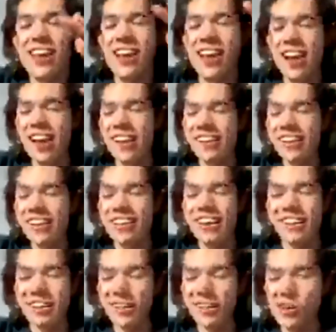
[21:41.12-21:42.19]
Ella
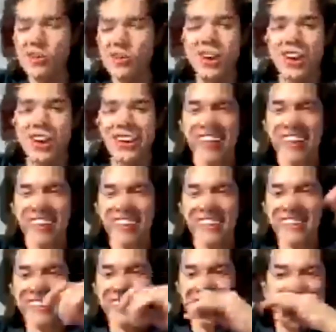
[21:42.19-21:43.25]
Yellick O'Connor.
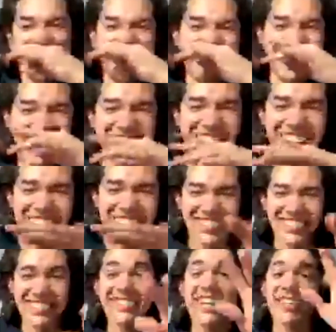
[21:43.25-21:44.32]

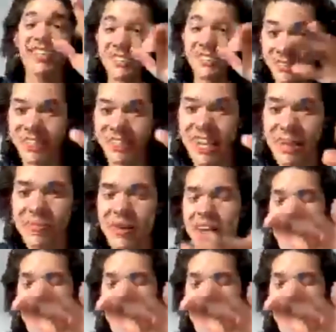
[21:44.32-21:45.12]
That's her real name.